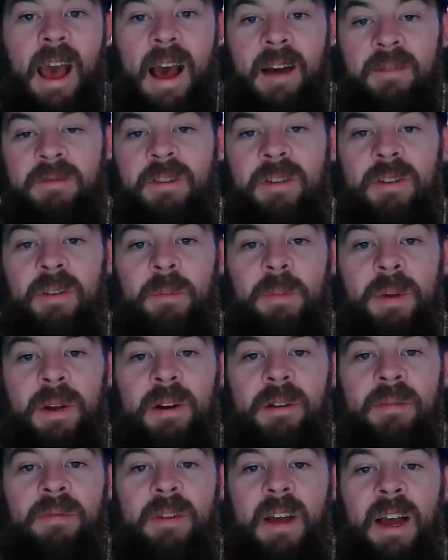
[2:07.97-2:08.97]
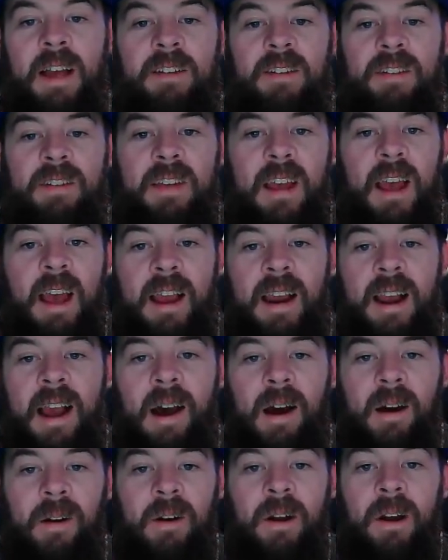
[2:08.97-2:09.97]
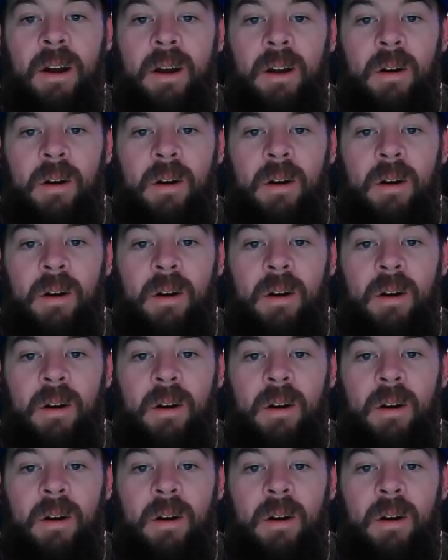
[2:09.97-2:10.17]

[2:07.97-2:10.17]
after the beer fest to hang out